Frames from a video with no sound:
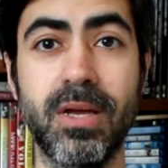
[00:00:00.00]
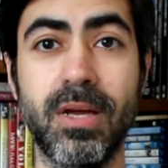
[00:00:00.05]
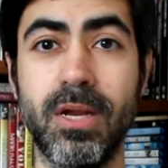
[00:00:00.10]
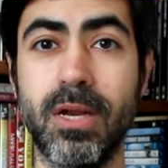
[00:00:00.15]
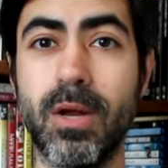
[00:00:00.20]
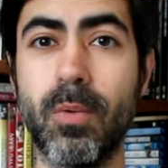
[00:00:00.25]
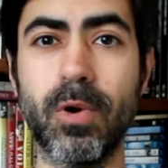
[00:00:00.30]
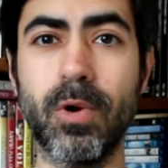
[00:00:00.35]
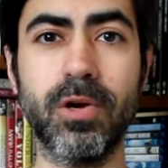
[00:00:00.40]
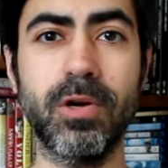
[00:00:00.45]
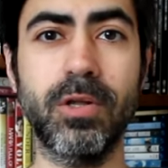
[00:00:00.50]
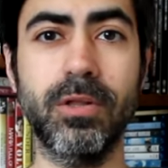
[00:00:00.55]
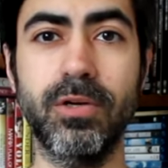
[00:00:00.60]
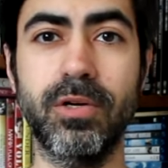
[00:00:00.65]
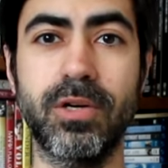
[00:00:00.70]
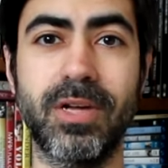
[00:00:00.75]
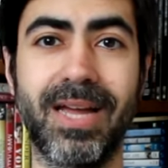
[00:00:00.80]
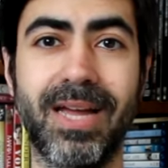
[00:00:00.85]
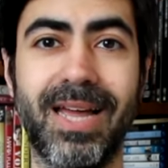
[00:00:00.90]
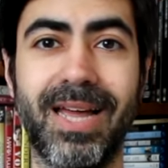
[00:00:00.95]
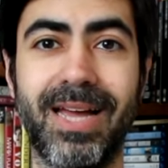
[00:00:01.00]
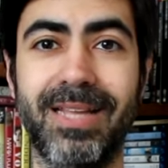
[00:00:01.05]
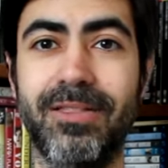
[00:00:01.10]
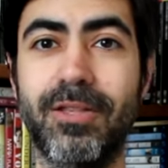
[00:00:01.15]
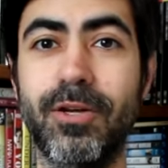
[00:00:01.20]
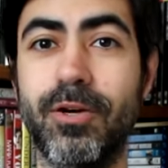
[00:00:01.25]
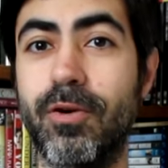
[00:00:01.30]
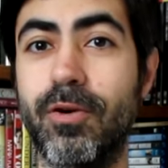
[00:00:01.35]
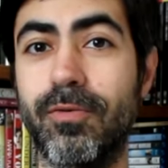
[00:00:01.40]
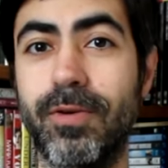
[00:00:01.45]
Now we're going to look at
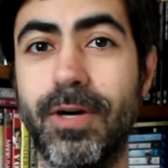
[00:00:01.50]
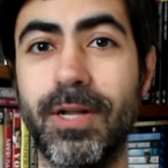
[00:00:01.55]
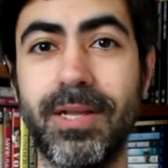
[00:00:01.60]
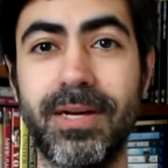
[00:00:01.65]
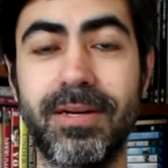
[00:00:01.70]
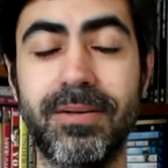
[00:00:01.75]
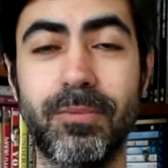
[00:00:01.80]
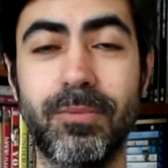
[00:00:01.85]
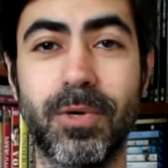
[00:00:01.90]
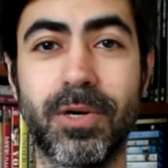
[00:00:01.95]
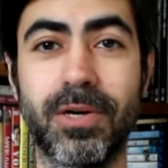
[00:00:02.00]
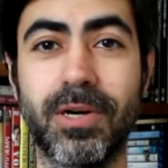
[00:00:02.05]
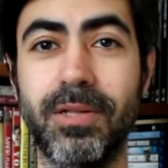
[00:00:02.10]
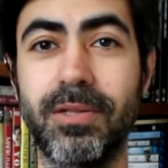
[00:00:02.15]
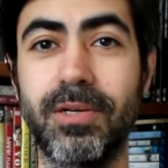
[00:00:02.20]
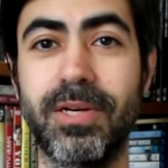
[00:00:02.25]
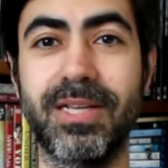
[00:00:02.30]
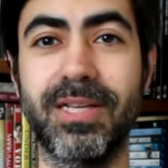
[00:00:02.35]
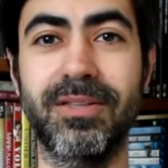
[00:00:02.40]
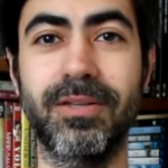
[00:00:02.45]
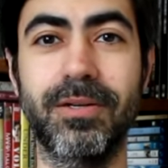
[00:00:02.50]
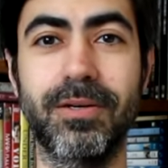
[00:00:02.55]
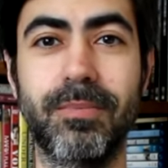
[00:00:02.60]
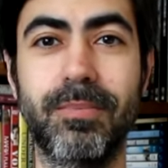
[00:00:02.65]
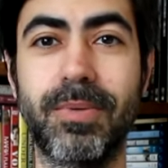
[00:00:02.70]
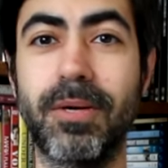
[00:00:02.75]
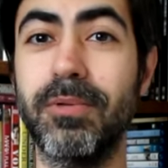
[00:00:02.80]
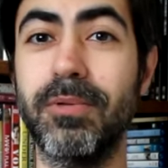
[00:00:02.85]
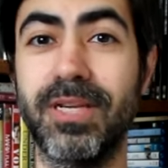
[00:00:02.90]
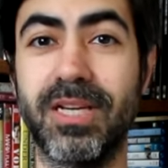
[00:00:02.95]
the novella, we're going to look at the
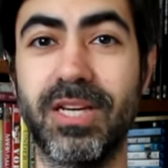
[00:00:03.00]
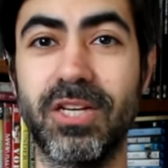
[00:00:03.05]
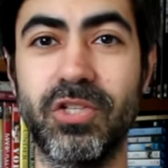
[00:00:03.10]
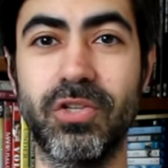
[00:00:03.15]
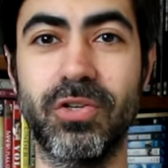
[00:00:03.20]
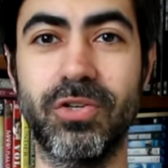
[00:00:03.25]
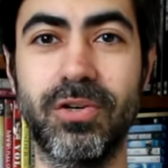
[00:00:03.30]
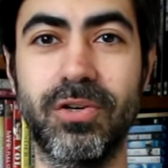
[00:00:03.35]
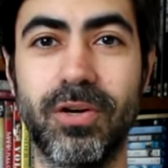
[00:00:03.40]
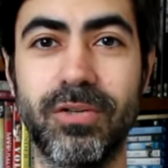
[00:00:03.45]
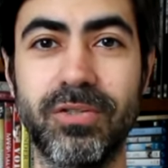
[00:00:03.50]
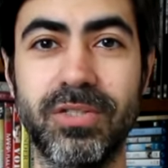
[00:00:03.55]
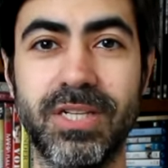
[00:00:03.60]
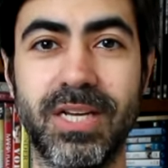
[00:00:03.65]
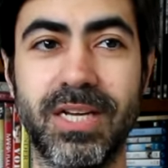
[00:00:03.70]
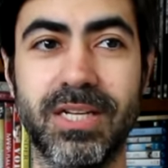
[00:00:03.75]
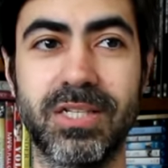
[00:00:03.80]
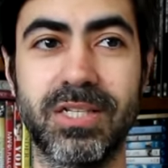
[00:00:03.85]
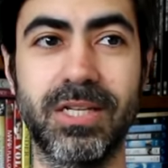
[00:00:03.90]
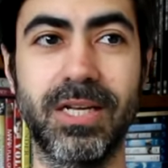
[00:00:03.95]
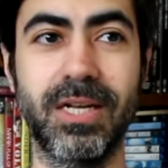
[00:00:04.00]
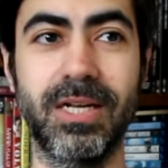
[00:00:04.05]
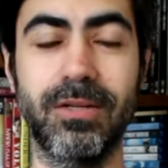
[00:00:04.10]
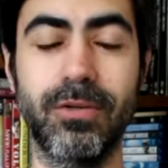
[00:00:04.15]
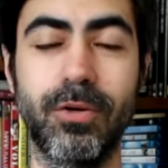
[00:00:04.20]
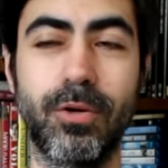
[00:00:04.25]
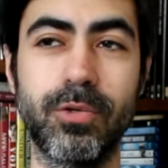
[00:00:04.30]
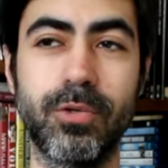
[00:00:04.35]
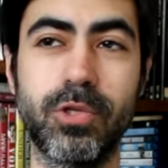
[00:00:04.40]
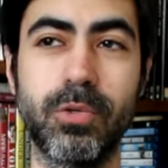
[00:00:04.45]
publication context,
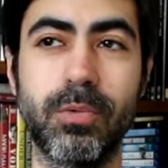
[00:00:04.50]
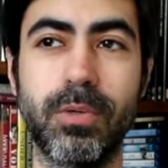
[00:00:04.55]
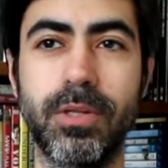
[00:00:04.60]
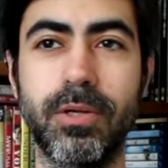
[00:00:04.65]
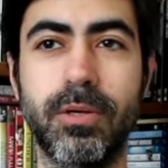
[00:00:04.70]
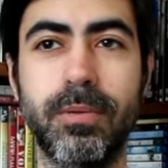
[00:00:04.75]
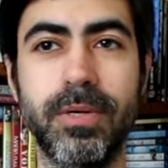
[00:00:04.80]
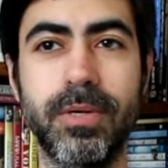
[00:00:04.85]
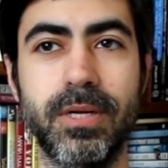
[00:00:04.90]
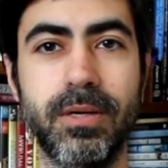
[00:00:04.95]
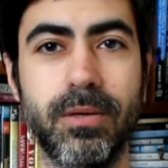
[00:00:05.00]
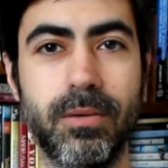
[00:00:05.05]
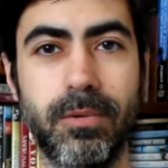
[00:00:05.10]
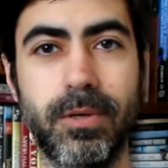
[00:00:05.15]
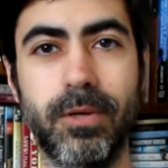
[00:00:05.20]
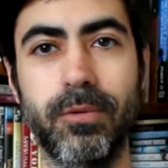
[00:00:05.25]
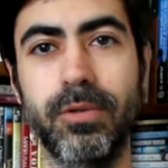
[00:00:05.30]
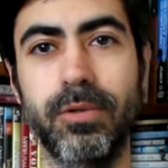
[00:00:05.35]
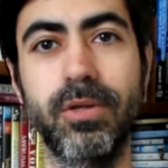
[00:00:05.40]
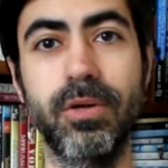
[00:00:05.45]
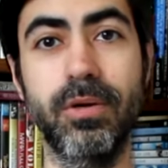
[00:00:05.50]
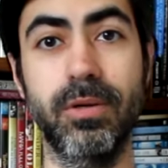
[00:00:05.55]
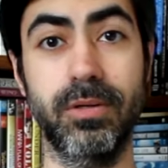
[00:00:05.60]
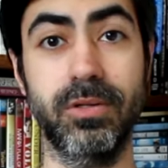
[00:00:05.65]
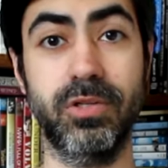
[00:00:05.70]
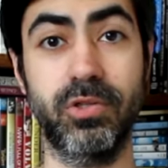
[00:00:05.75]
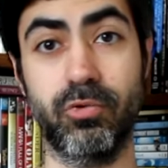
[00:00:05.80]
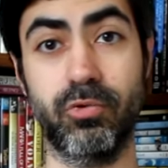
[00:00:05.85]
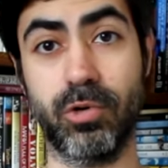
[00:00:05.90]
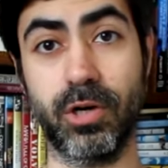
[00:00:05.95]
and also a little bit about the
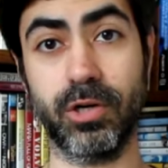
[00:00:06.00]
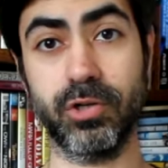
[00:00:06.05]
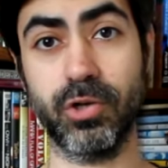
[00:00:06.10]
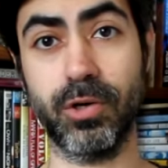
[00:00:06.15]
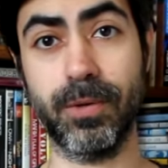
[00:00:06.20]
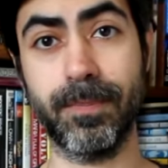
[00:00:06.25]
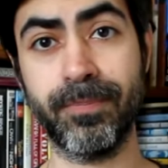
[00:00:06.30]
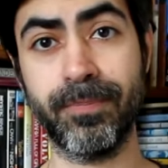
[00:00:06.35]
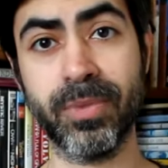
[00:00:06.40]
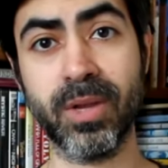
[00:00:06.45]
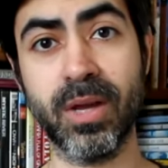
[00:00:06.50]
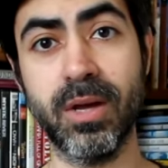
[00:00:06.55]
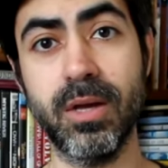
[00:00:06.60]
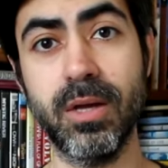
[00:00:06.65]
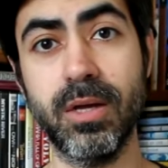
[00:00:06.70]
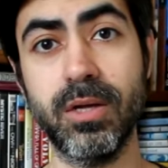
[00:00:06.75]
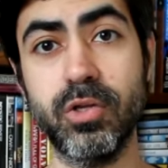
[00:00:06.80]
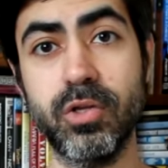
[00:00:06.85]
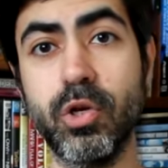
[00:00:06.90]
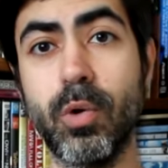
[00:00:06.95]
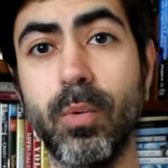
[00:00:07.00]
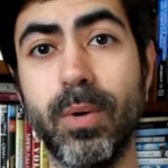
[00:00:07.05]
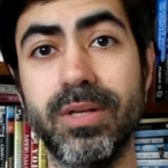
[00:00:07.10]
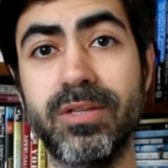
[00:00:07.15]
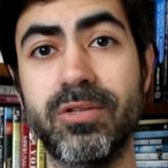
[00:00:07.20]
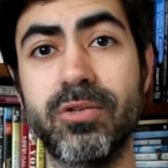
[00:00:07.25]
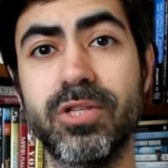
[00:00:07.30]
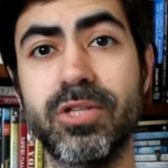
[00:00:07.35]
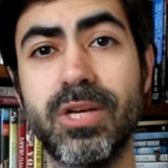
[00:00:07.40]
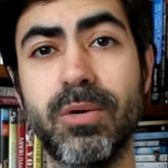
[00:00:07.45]
structure. So it
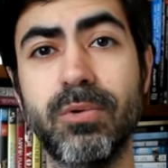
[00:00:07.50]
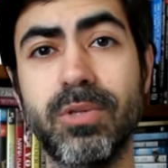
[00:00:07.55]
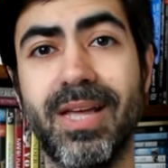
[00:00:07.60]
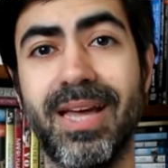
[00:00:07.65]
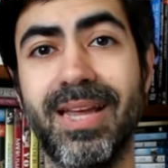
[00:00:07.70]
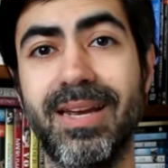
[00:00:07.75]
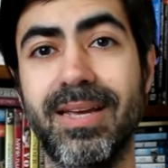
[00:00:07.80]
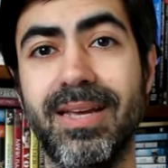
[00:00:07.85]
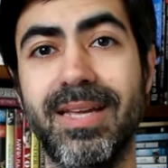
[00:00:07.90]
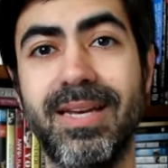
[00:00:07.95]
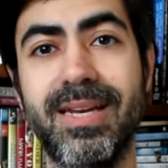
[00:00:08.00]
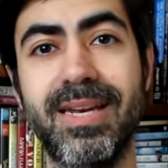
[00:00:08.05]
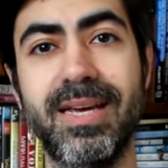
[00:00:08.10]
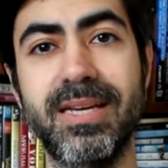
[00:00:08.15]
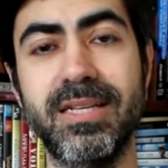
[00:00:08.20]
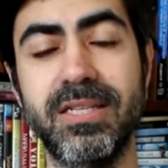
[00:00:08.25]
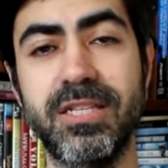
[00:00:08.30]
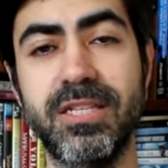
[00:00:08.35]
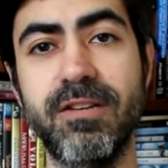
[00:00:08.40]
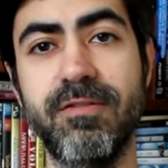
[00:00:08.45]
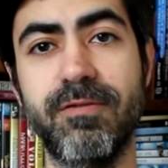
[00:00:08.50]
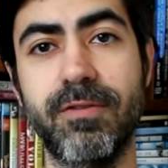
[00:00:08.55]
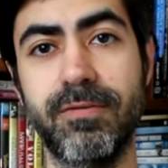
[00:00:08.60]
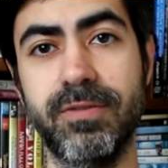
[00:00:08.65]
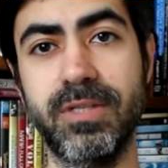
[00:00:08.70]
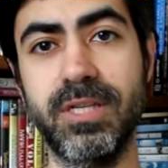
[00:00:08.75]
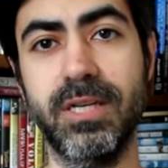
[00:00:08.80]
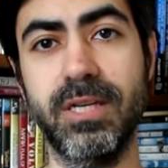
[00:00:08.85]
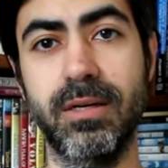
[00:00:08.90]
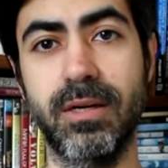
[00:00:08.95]
turns out that in
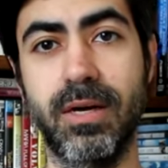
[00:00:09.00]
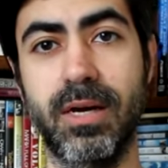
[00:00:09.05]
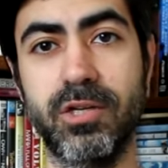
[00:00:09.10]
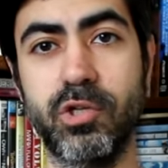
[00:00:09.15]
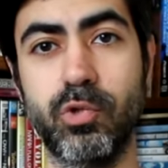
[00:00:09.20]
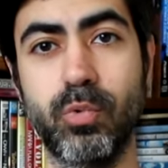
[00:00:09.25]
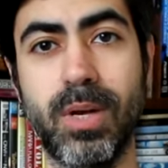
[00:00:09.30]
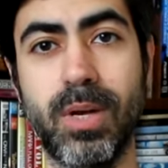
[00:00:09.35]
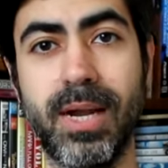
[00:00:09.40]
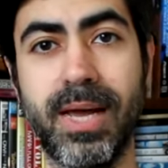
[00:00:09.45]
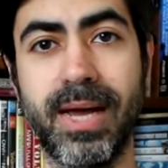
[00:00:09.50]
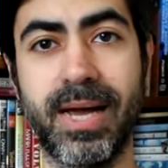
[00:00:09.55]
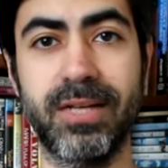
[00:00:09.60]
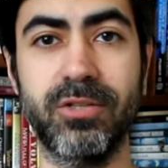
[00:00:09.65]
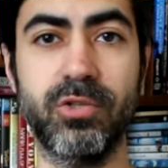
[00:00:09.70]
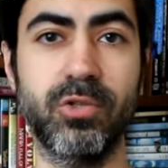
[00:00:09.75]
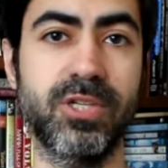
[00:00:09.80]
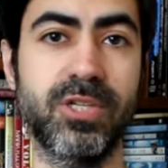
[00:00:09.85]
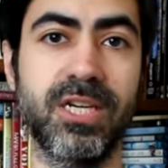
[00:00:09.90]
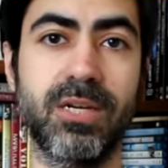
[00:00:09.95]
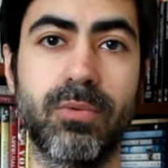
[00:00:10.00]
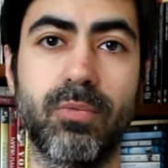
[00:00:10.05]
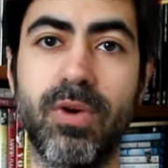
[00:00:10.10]
1915, Azuela had to take